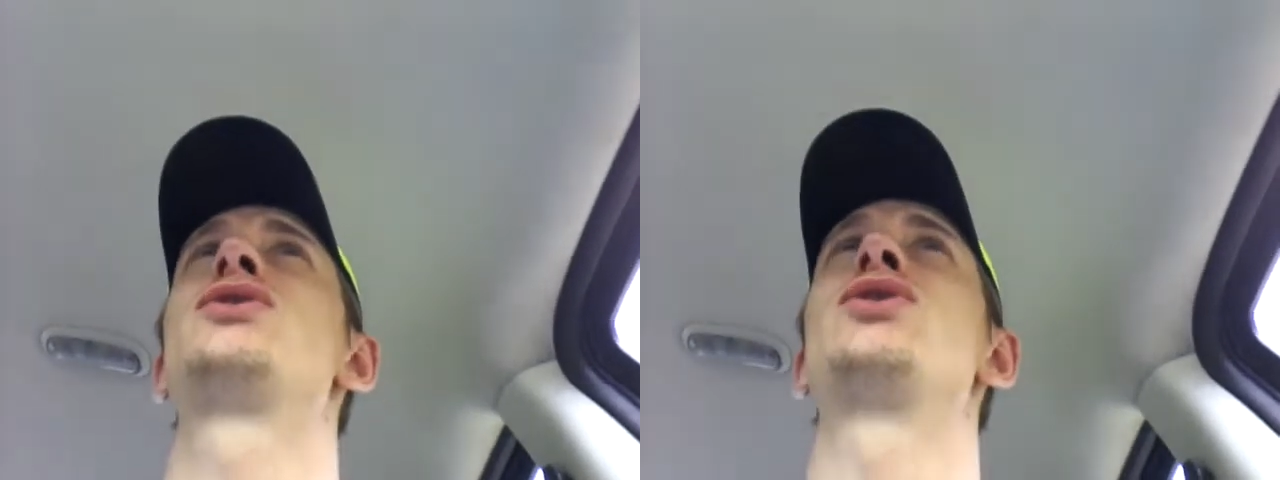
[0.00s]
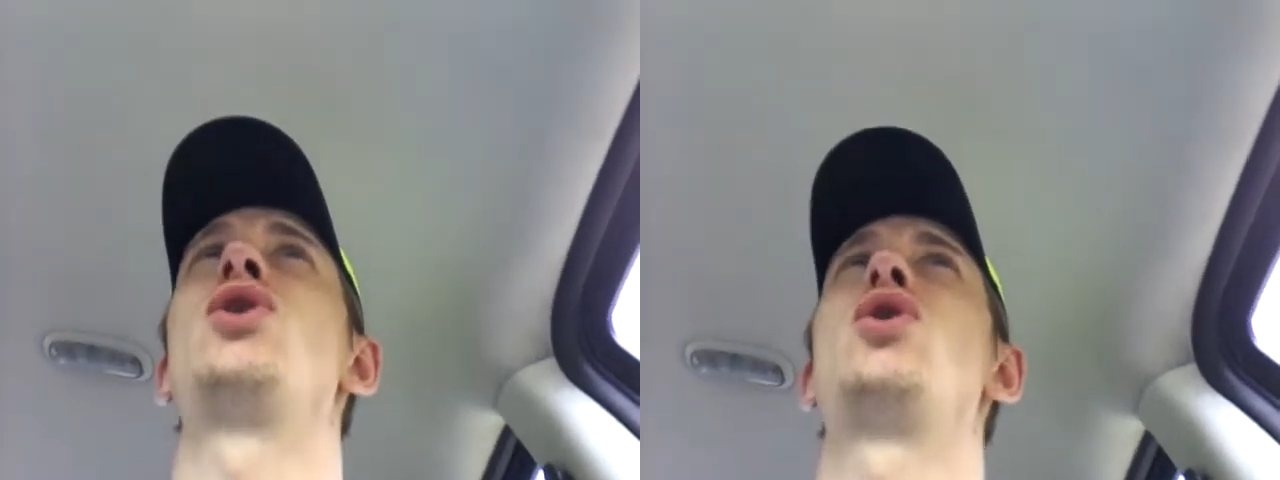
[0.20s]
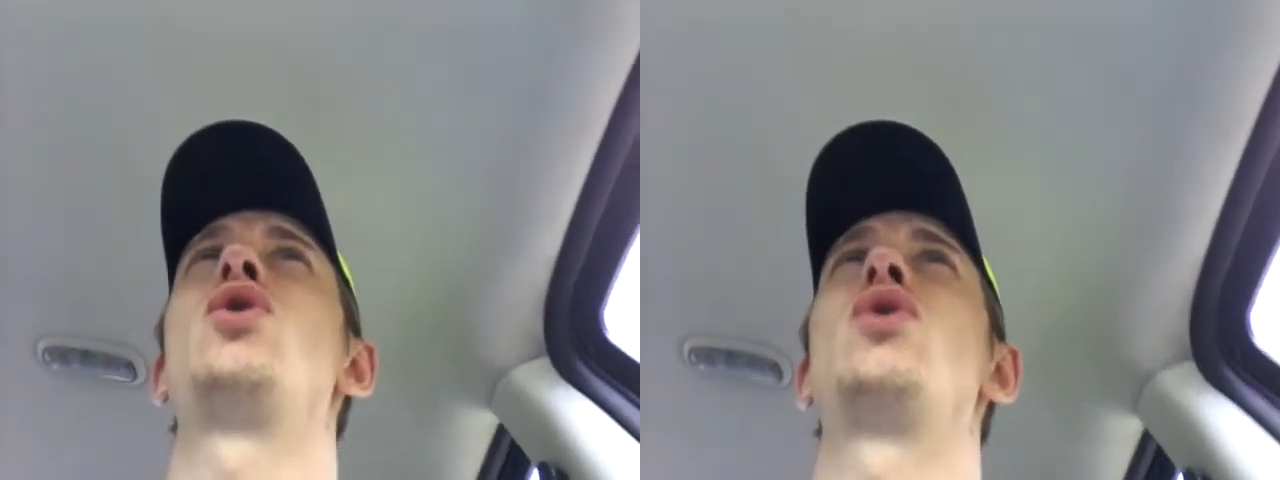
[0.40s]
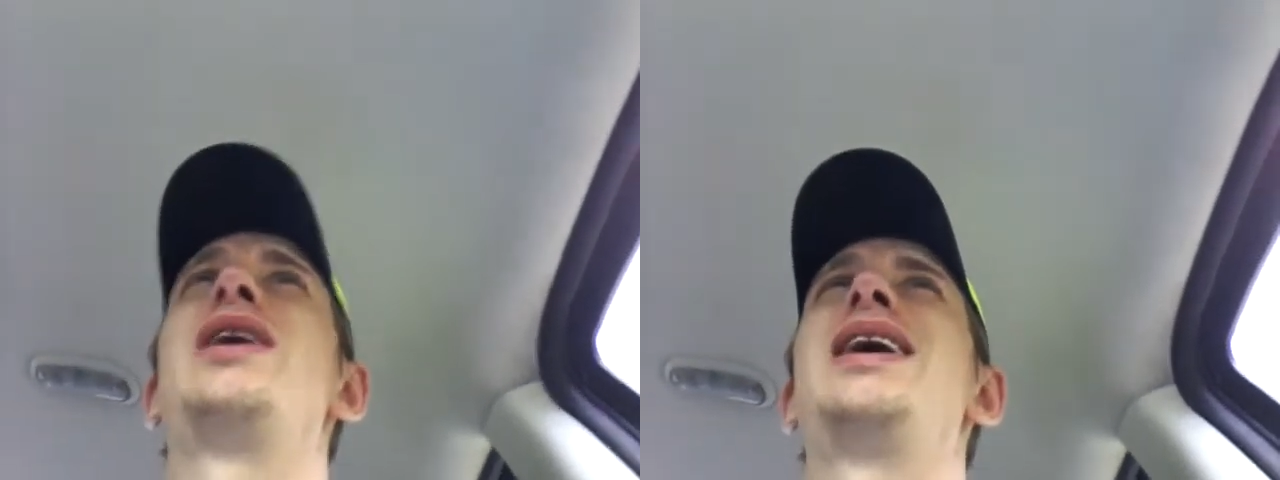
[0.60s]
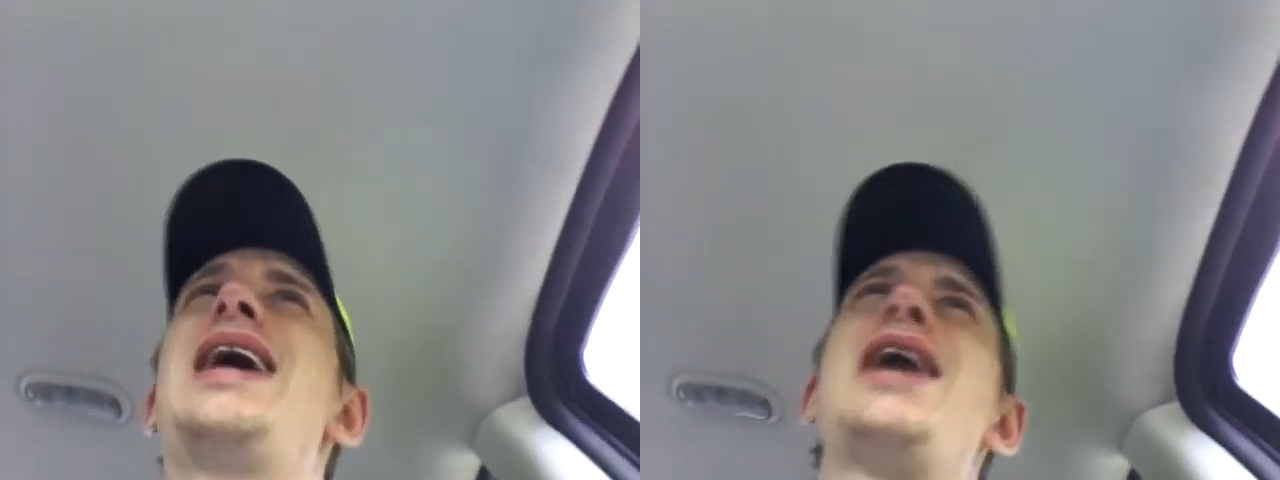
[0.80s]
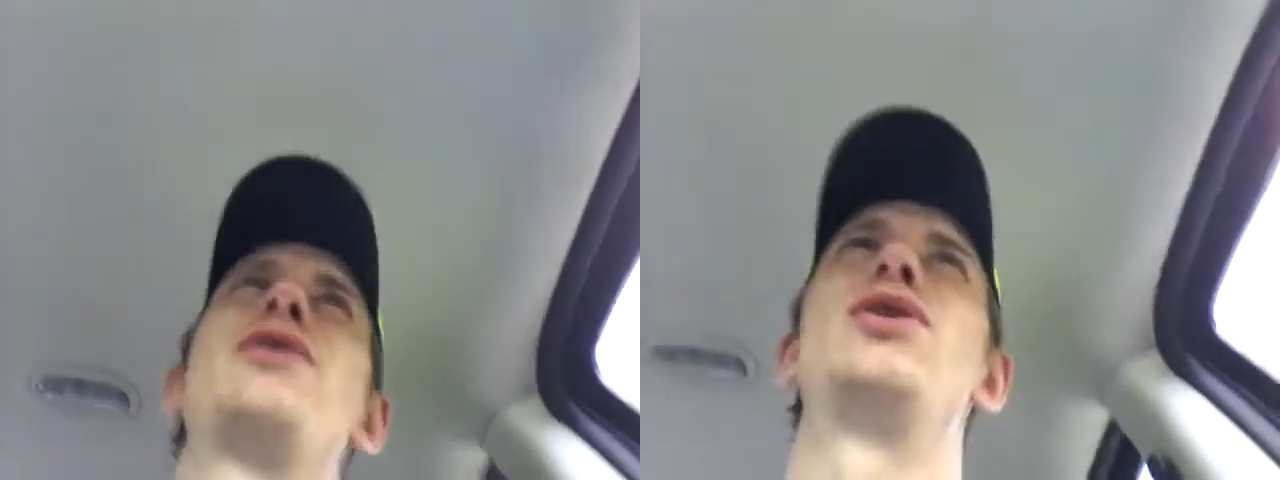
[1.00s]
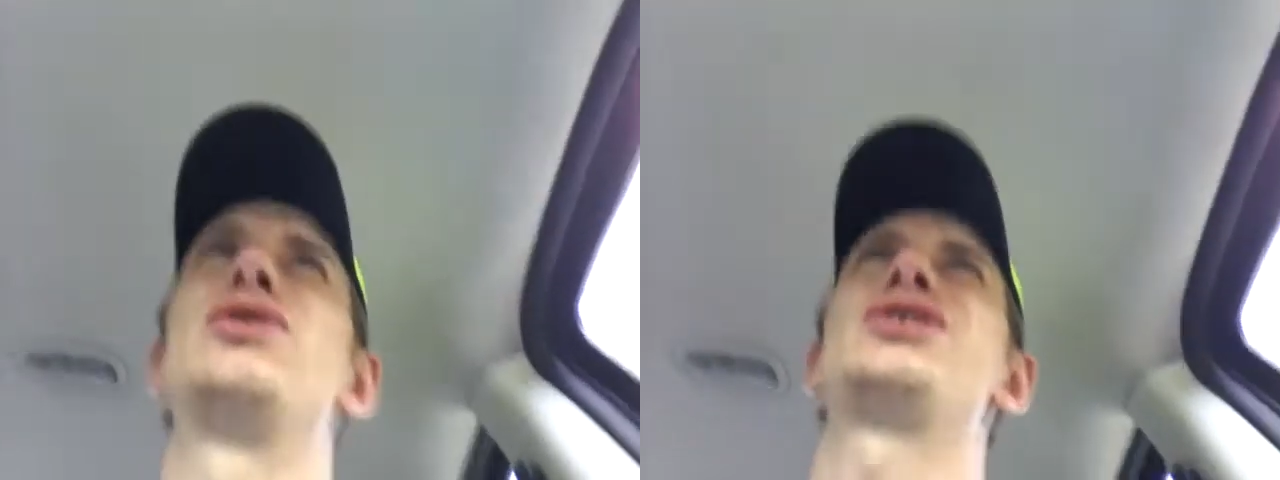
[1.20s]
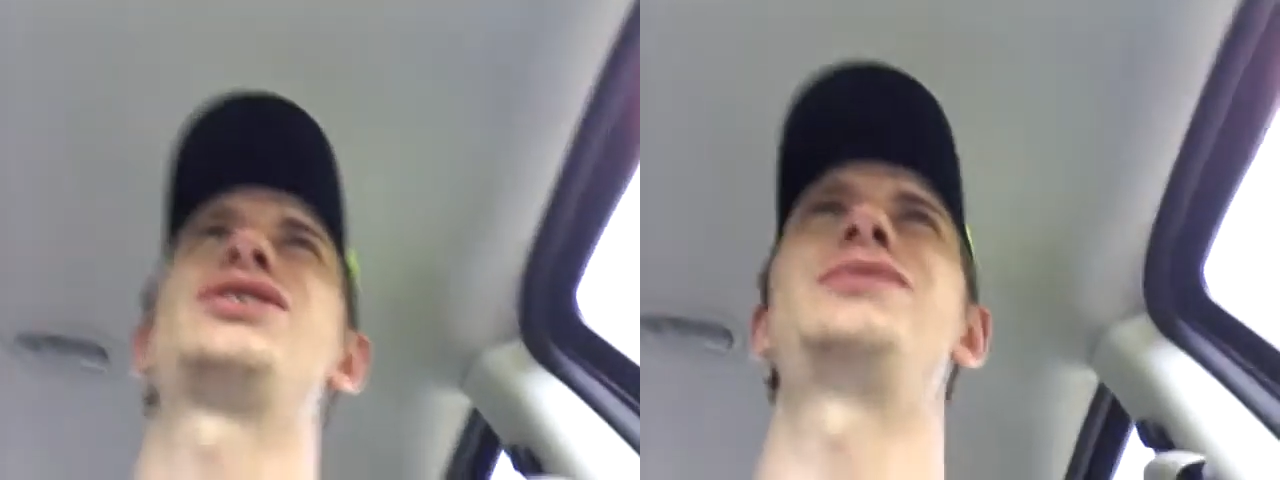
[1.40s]
So I don't know.
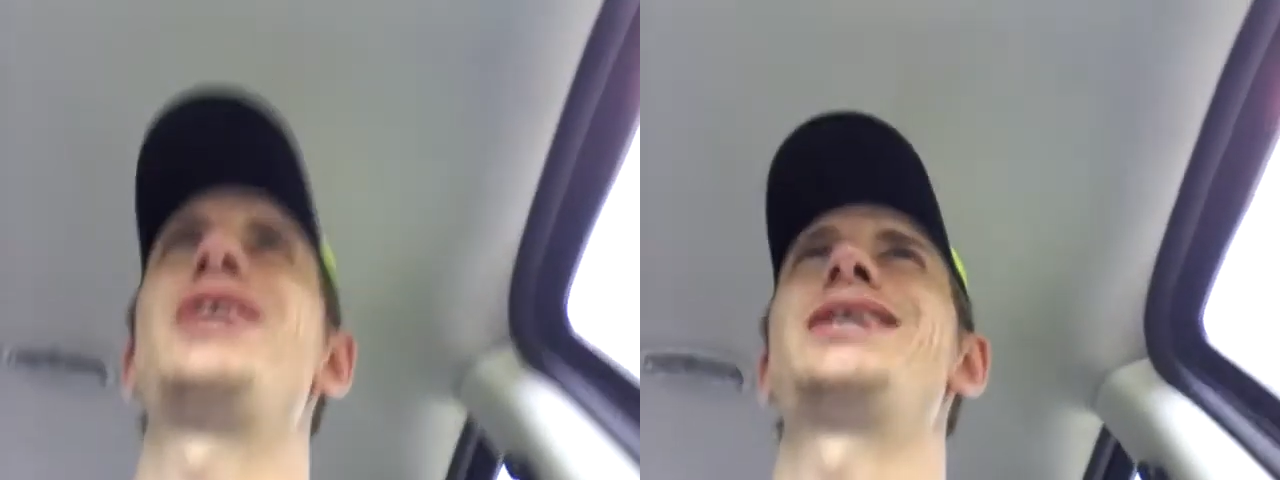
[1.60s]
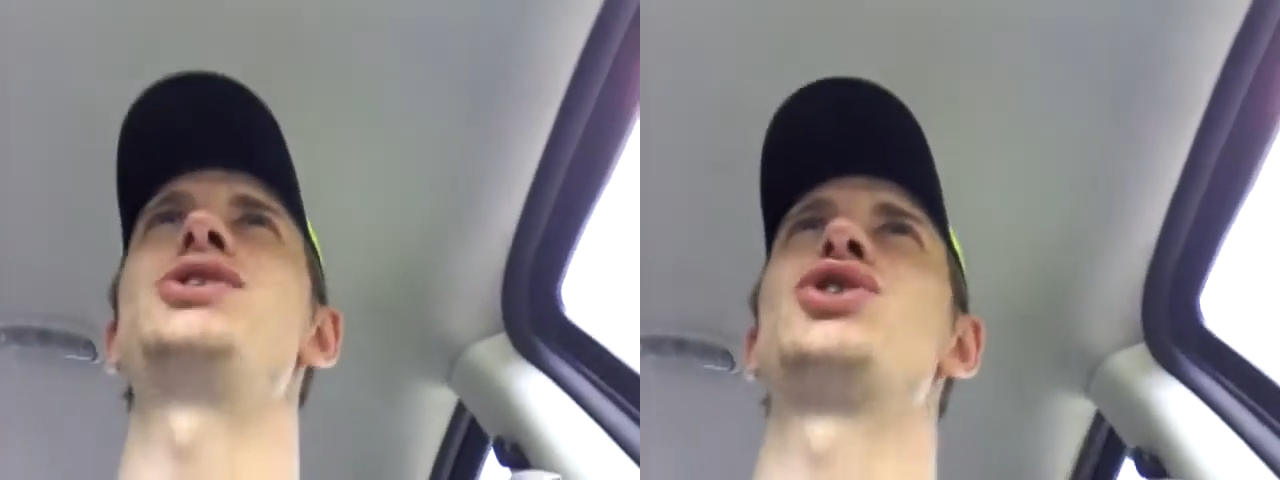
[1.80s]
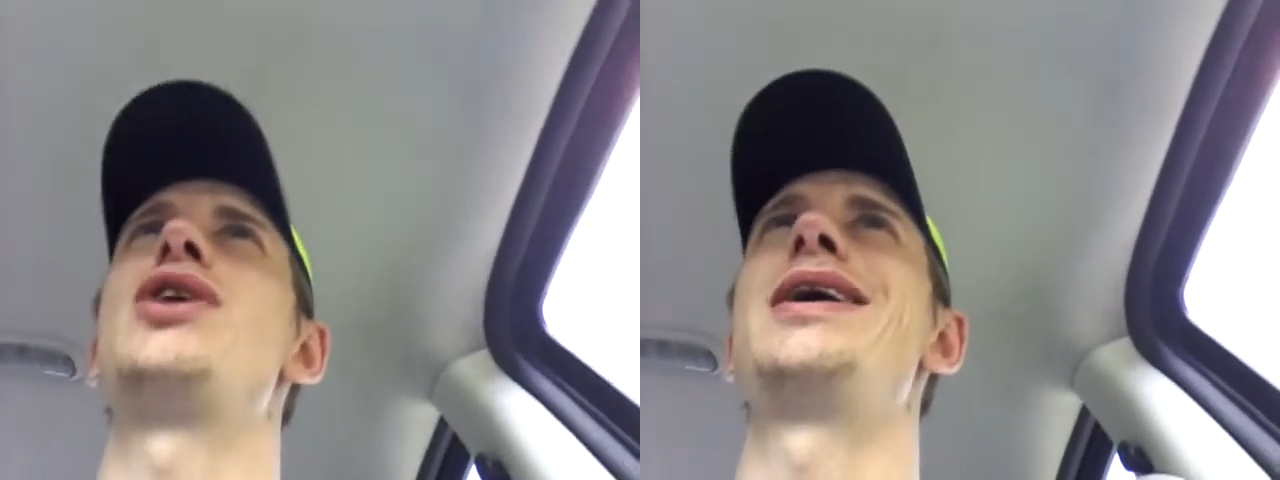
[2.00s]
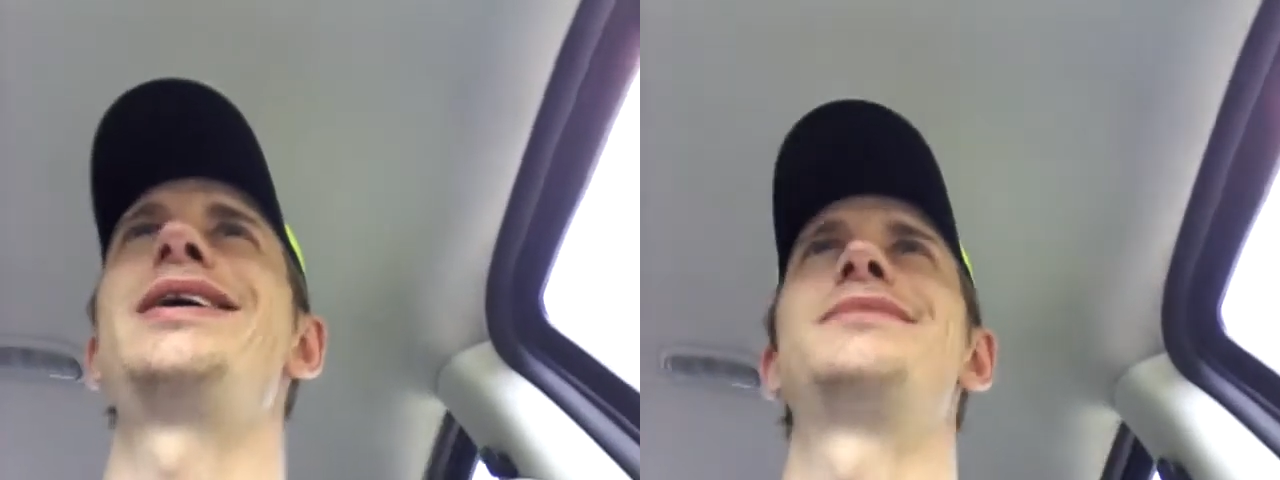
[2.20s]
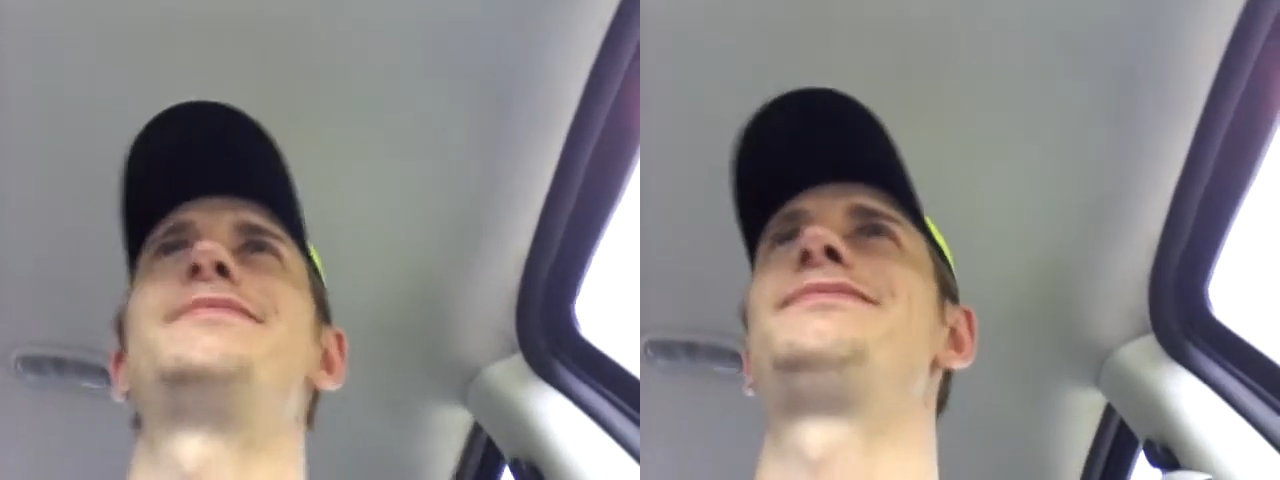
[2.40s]
It just seems like he's trying